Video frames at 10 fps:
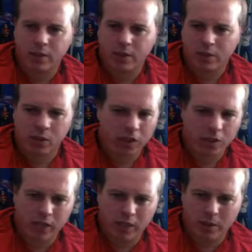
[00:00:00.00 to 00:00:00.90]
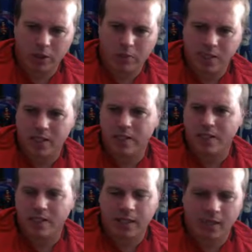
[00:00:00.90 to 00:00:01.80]
So I don't care about the positions
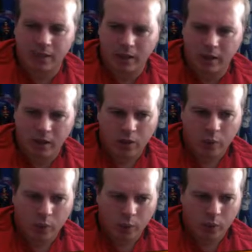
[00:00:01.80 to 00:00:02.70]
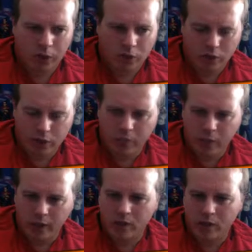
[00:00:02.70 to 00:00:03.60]
in the league. We would be 3
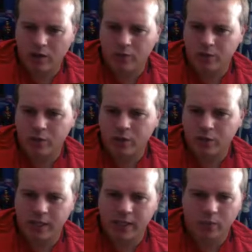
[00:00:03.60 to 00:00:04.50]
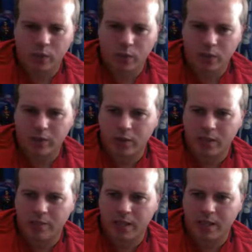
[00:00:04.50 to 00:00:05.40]
points off first place if we win our 2
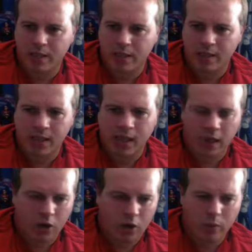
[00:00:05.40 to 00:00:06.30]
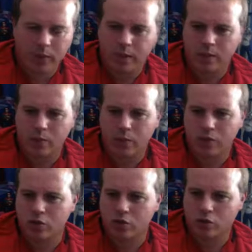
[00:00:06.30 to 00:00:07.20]
games in hand. And all we did was
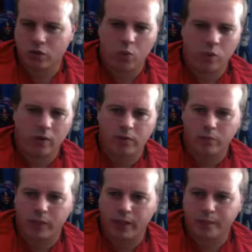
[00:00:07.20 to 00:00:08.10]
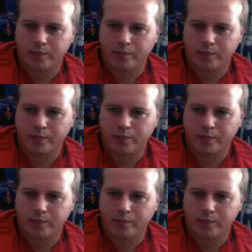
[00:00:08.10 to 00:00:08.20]
just throw one of them away.